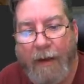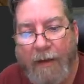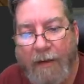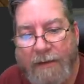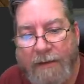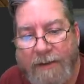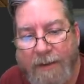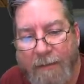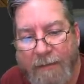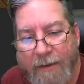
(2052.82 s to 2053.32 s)

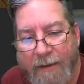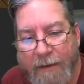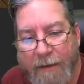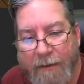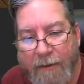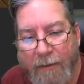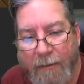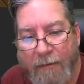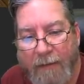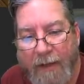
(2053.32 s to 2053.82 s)
Something to
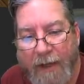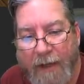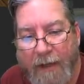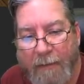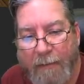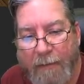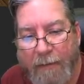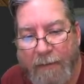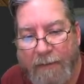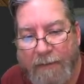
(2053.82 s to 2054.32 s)
do with
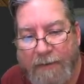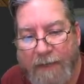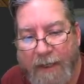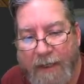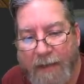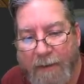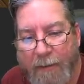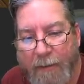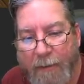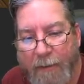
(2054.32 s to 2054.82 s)
animals,
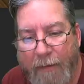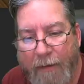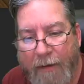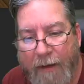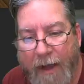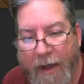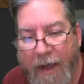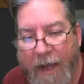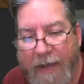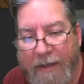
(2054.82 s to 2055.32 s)
animal book.
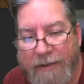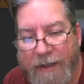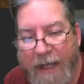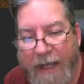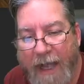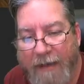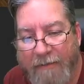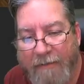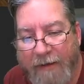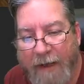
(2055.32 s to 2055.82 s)
I actually
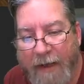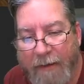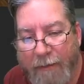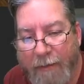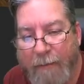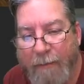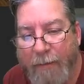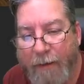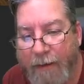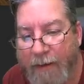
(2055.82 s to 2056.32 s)
have a
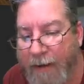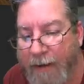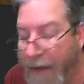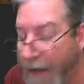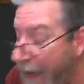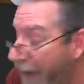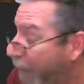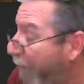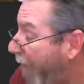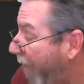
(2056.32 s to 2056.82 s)
coloring book
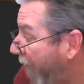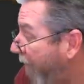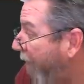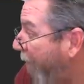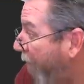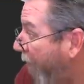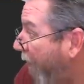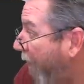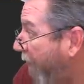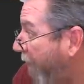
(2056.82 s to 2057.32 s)
out on the
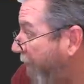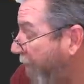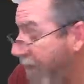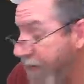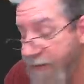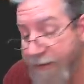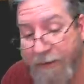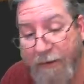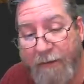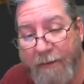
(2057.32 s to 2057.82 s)
market. Did
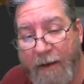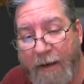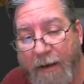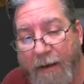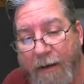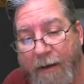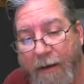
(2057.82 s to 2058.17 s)
you know that?